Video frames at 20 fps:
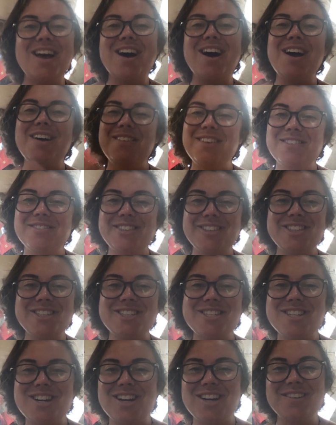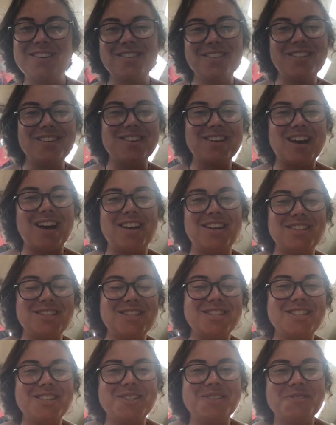I'm able to share it with you
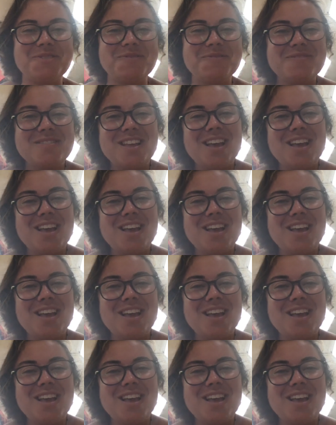guys too.